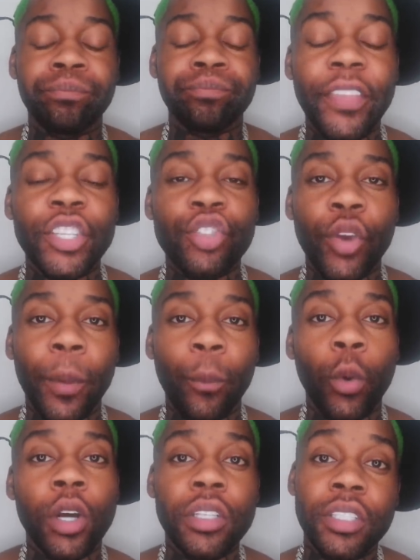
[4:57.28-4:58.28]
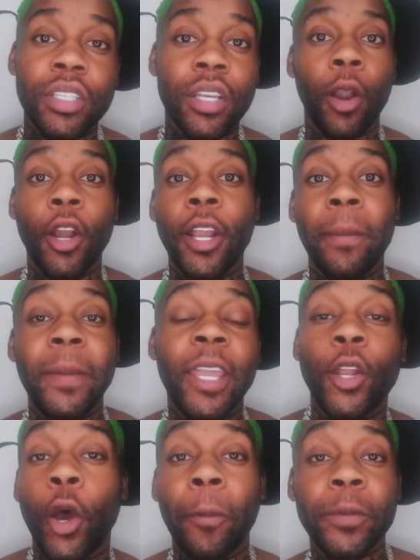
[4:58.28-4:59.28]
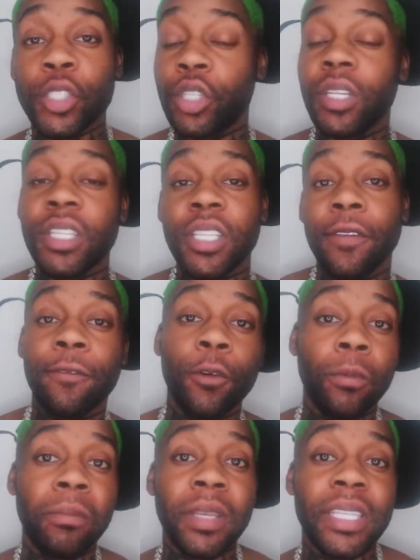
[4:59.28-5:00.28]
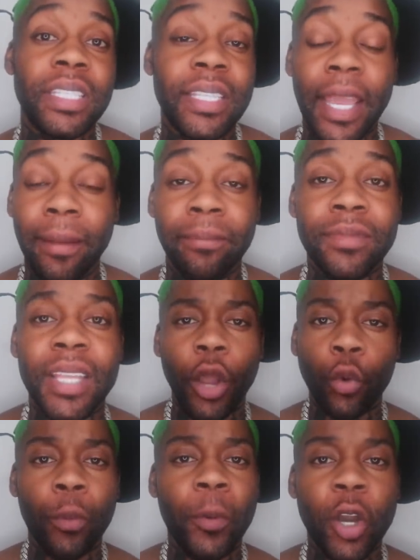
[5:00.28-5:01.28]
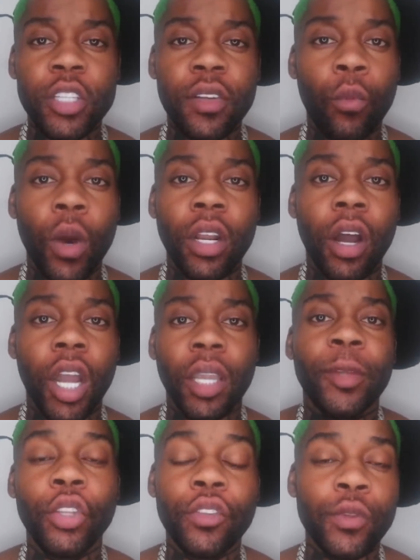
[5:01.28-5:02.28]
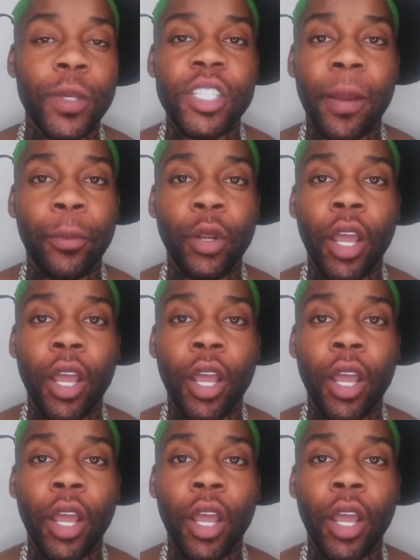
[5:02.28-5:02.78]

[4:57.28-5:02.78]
the trip was gonna be an opportunity for Miss DeMZ, and all because of one argument you switched up on